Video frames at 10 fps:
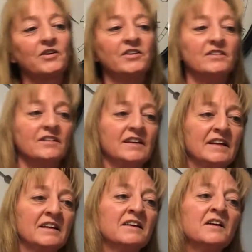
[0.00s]

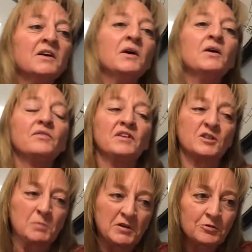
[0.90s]
Currently the
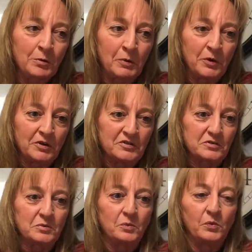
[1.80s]
expense
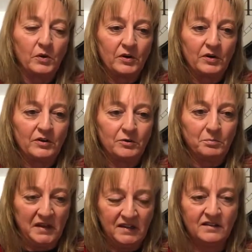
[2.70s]
reports were
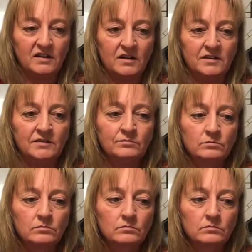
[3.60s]
being done